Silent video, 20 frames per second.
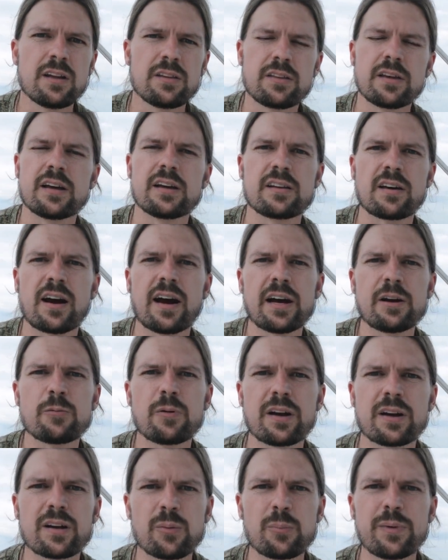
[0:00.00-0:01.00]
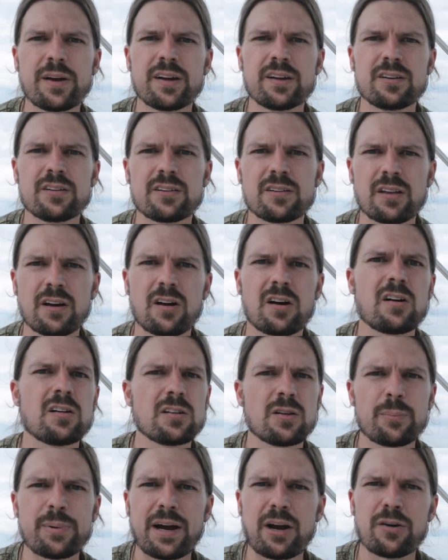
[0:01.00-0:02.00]
that I recommend
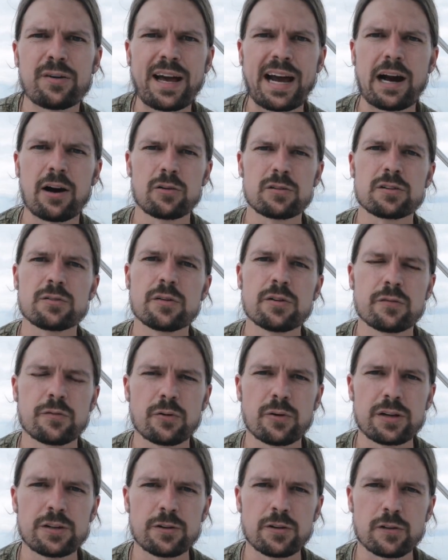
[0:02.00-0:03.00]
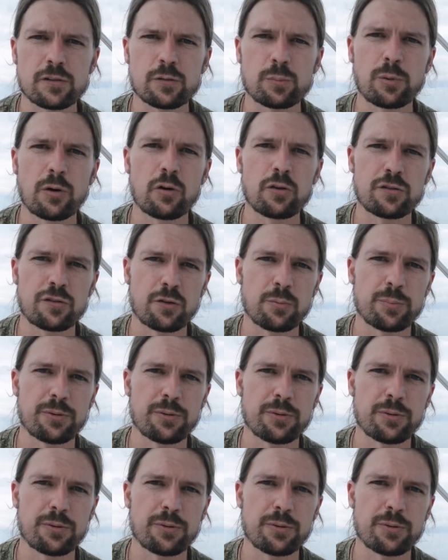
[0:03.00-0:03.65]
all about how to avoid your exposure,